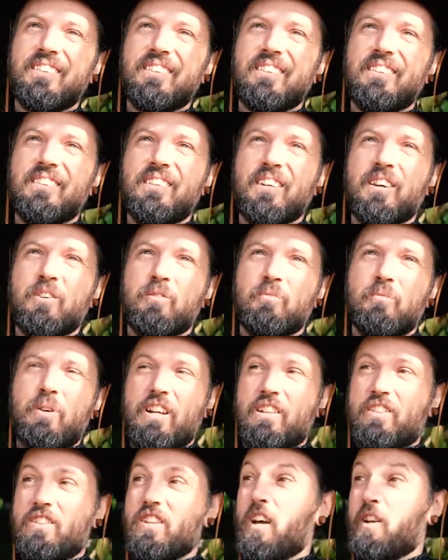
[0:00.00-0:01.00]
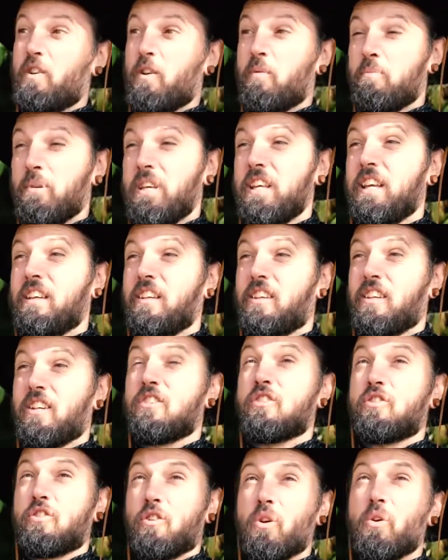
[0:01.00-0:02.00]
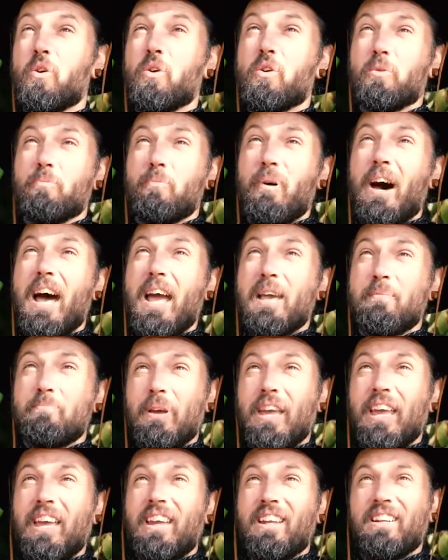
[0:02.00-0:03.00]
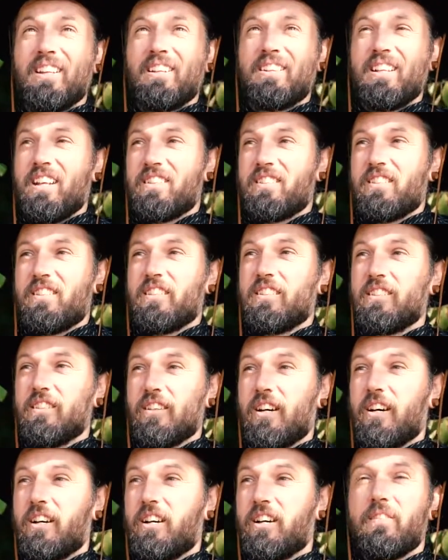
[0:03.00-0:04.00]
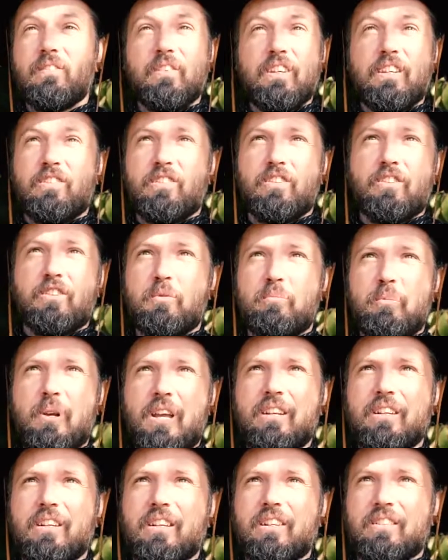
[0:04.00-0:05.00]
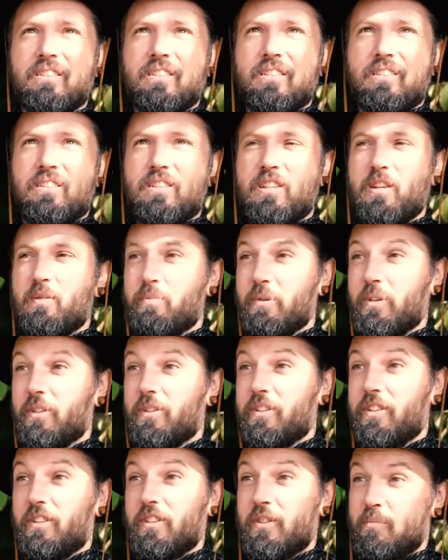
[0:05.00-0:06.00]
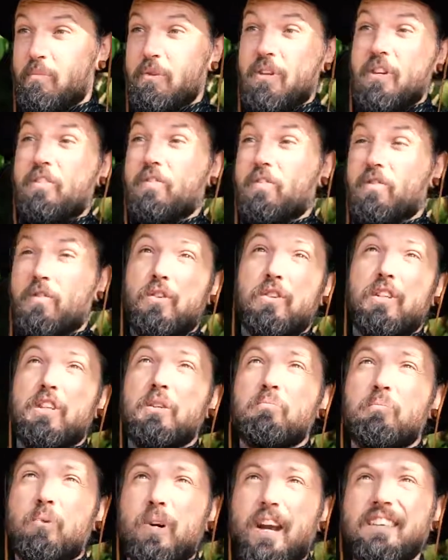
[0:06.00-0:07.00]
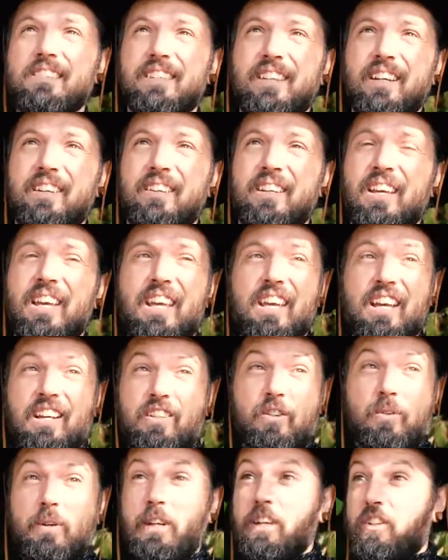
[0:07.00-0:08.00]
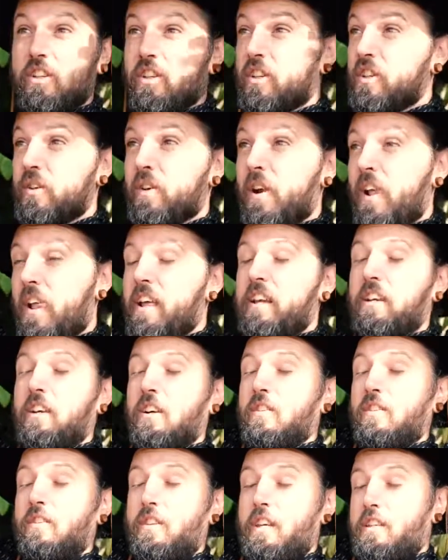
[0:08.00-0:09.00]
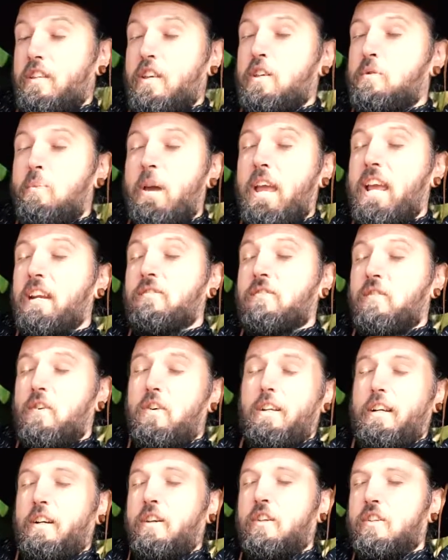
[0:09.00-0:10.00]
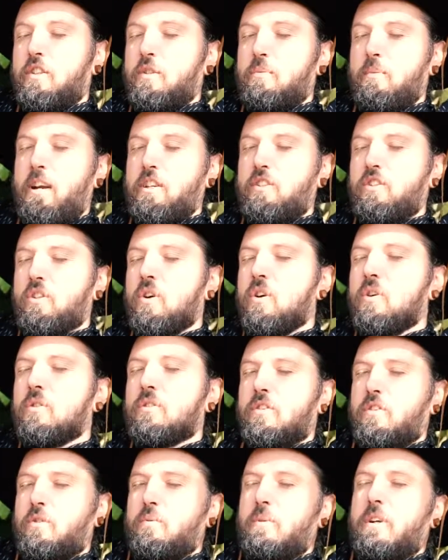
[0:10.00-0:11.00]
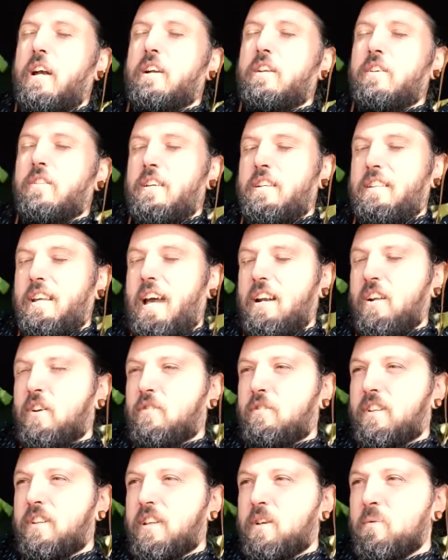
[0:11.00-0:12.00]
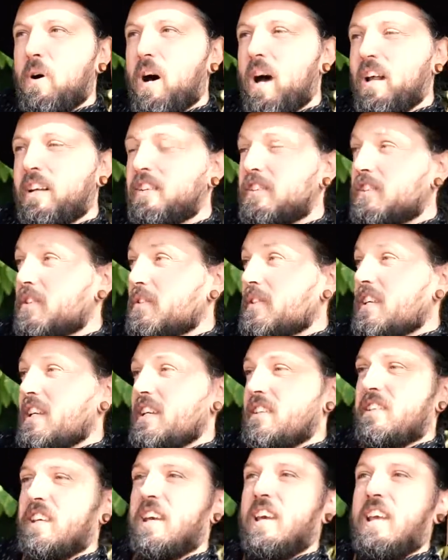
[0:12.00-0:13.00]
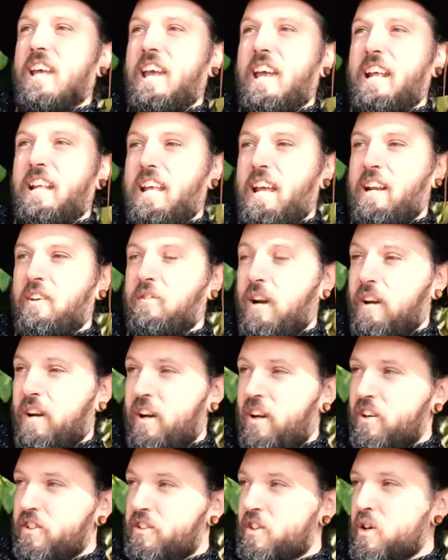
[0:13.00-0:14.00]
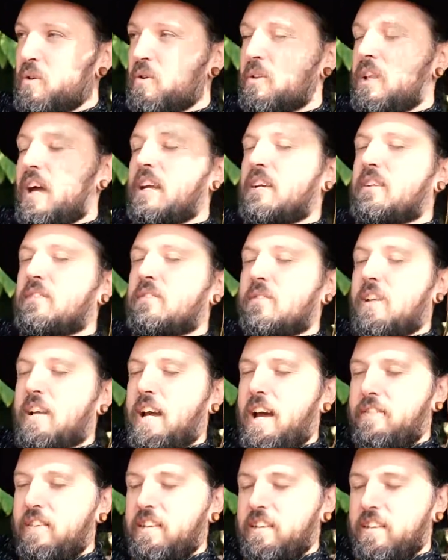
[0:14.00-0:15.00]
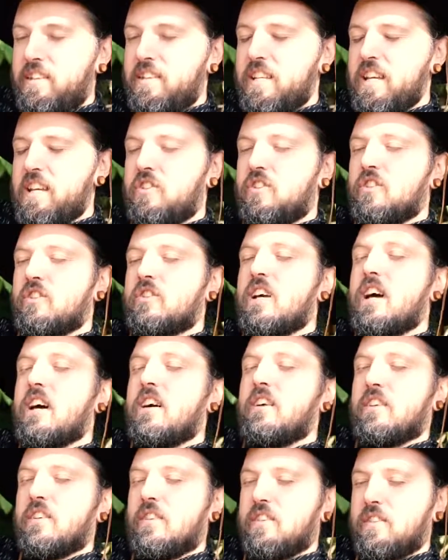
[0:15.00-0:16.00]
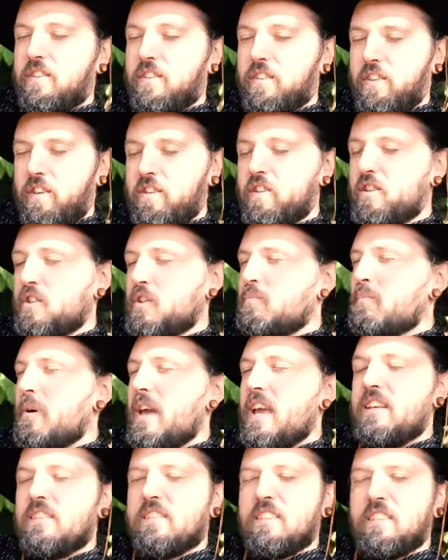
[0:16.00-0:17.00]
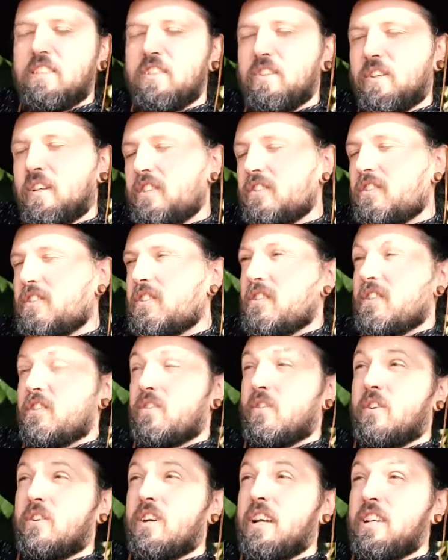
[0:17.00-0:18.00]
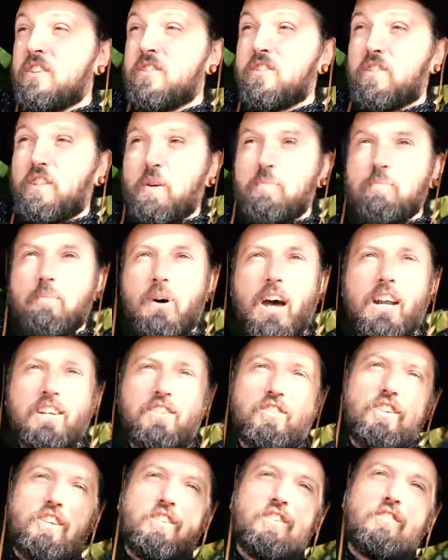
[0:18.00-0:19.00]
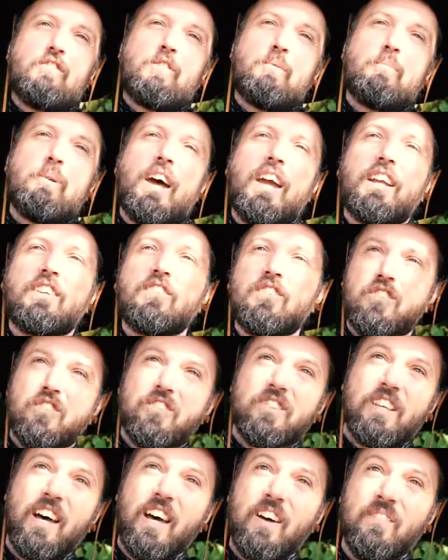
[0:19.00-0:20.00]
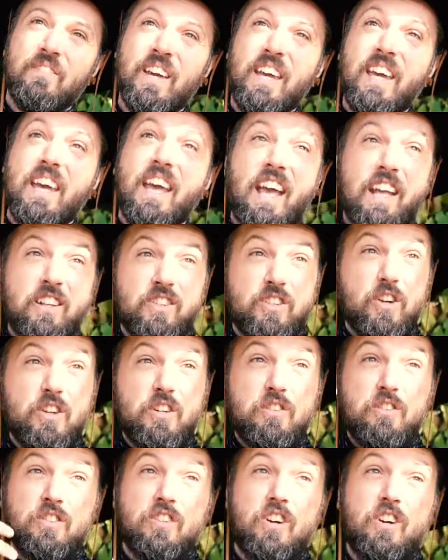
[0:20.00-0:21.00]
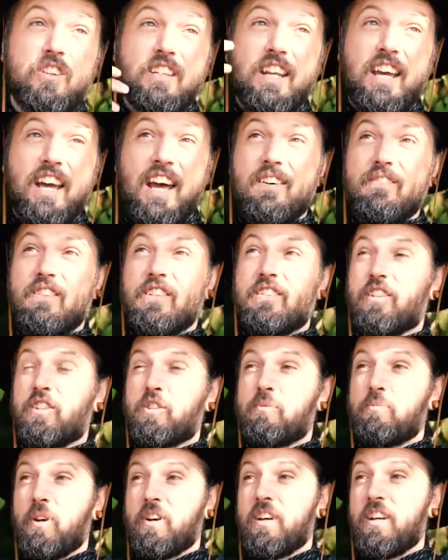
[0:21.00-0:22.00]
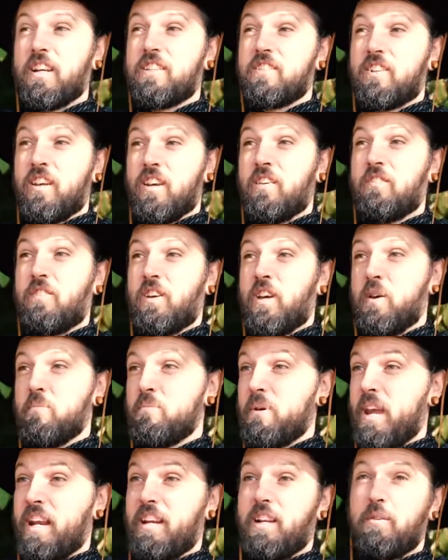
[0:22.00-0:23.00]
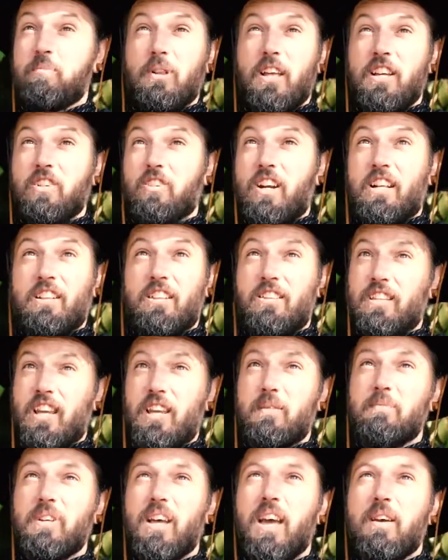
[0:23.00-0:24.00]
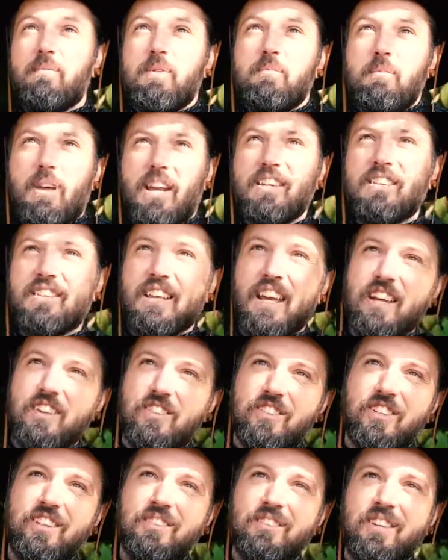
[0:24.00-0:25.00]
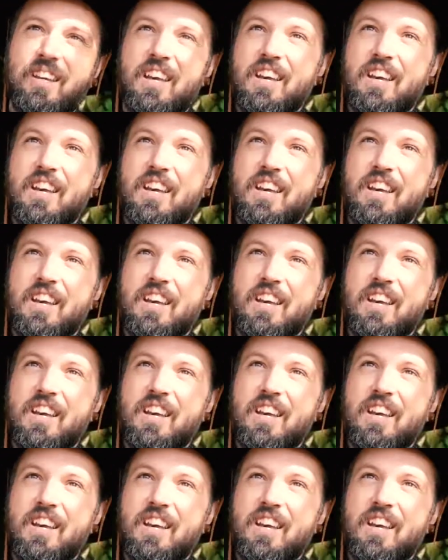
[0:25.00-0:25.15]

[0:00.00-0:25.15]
but it's not being controlled by pain. And that's the law of interdependence. It's the ability to be fully present. And so we do, this is painful. It hurts my shoulders when I do this. I don't really want to do this. And then also, like, having the teacher tell you, you're amazing, you can do this, or using a mantra to remind yourself. And so you start to have this experience of pain and pleasure at the same time in meditation,